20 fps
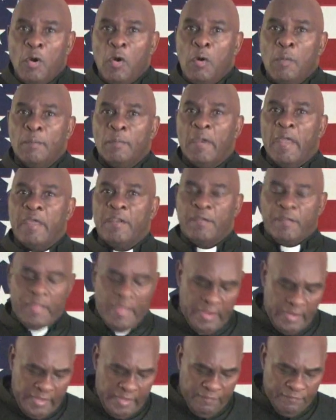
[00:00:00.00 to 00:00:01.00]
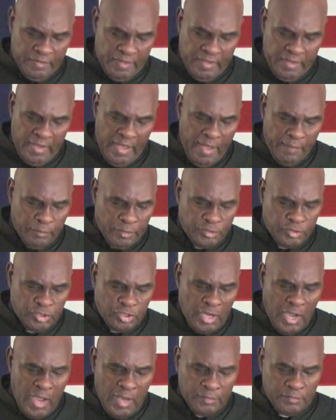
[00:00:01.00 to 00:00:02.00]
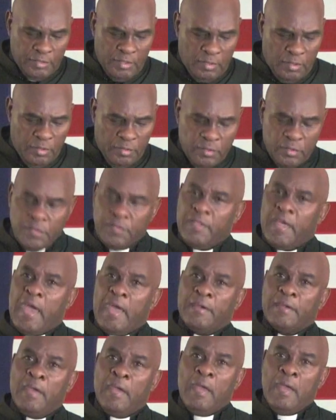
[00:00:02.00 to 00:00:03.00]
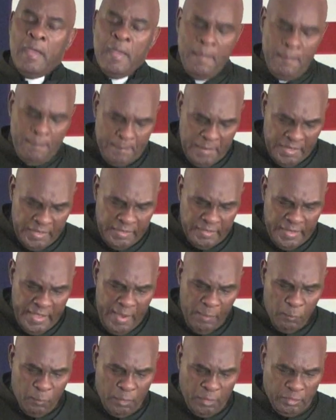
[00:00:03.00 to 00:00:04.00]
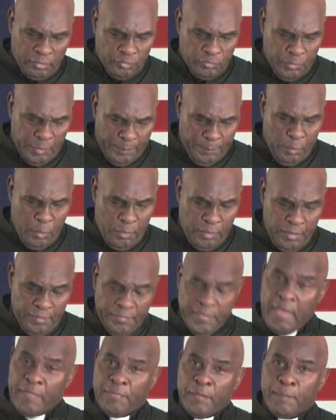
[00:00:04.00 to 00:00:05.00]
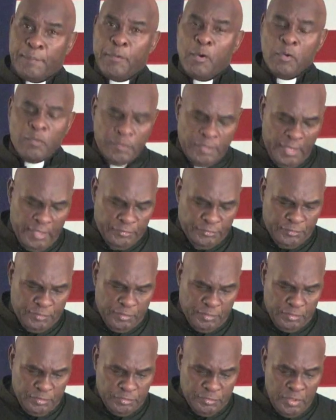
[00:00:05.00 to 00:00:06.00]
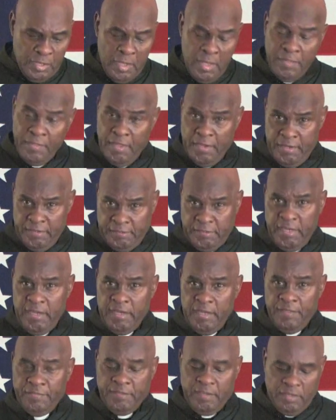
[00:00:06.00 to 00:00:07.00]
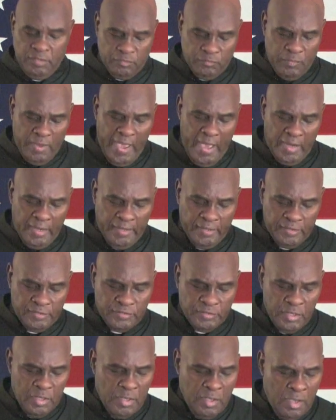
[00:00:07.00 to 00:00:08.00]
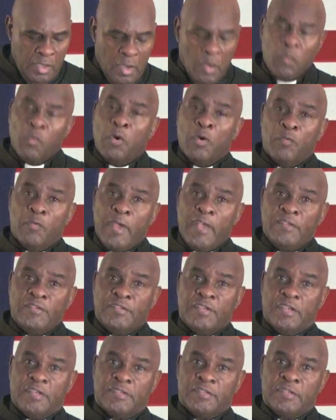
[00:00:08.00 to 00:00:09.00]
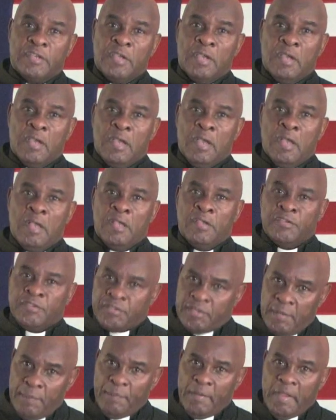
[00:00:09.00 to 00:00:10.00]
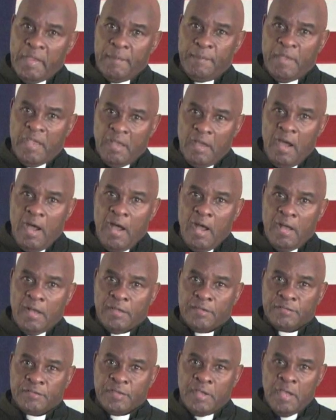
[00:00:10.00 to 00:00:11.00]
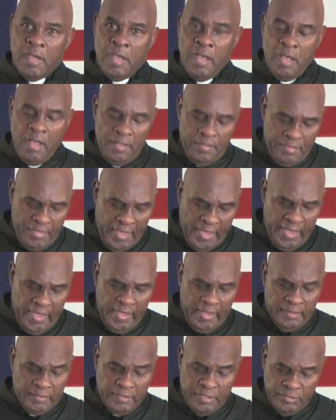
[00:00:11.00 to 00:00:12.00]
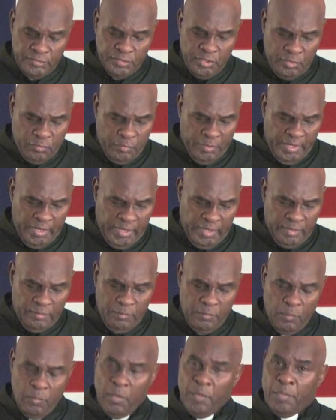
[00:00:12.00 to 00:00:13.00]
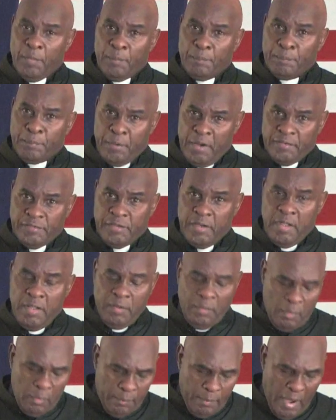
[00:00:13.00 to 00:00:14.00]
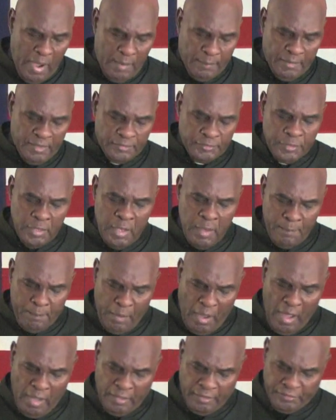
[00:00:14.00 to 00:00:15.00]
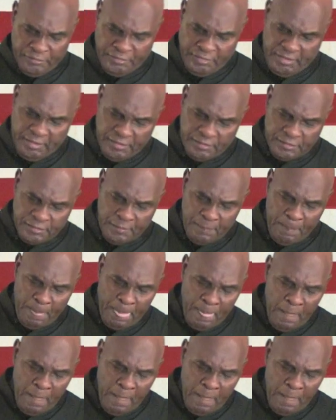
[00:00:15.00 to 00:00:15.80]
home later that evening, I was shocked to learn that many networks reported that the protesters that attended these rallies were racist simply because they disagreed with President Obama's policies.